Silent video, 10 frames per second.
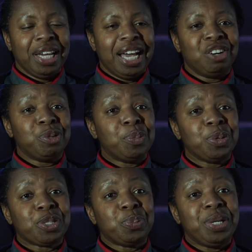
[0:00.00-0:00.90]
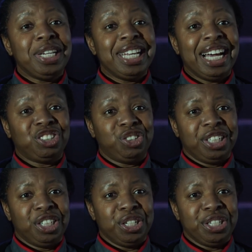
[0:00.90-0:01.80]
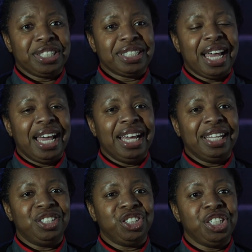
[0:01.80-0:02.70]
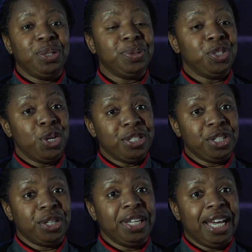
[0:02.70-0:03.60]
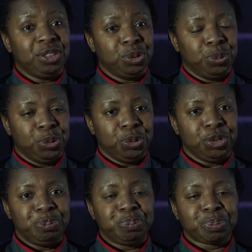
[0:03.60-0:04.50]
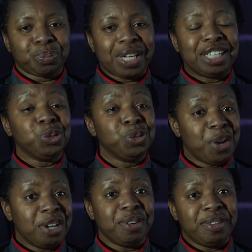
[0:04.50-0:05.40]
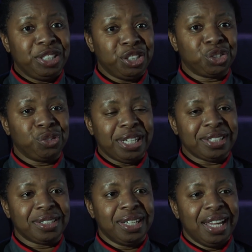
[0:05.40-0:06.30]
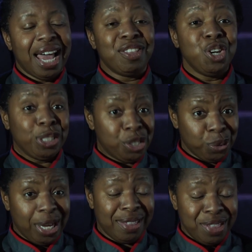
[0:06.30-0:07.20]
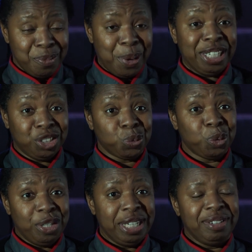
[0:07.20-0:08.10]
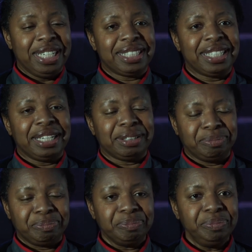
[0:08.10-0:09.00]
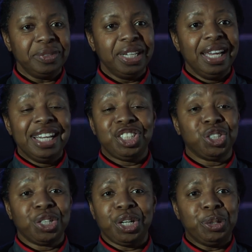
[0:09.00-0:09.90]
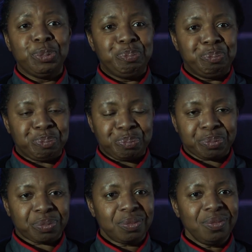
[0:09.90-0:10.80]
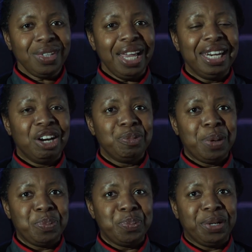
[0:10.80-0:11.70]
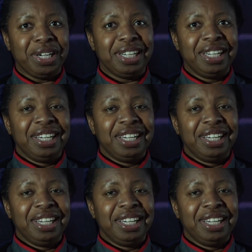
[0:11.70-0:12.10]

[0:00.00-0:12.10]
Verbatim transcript: And I remember it was a paediatric nurse and she was nursing in the adult ward and she was very, very distressed. And the nurses and the patients were really, really sick. She couldn't cope. And I remember